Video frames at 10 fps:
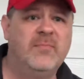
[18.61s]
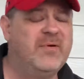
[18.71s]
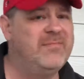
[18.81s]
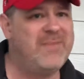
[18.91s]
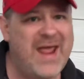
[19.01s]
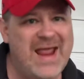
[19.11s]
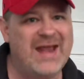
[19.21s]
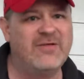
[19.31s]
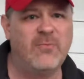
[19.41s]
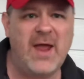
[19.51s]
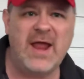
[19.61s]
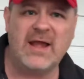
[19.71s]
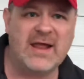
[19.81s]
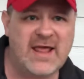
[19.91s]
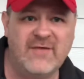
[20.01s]
but man, it's
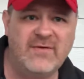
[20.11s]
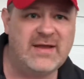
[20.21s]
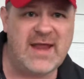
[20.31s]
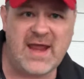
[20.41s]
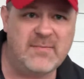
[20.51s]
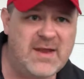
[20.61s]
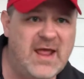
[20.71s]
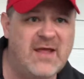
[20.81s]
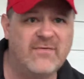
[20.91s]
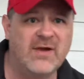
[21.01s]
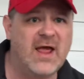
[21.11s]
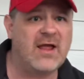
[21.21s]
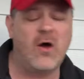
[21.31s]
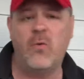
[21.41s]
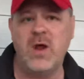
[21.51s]
rained like every damn day for
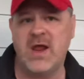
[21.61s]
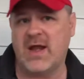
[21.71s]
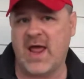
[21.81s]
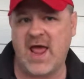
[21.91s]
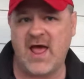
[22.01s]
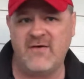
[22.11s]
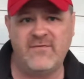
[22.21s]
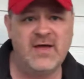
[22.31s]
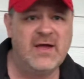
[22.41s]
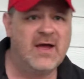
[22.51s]
like a week and a half.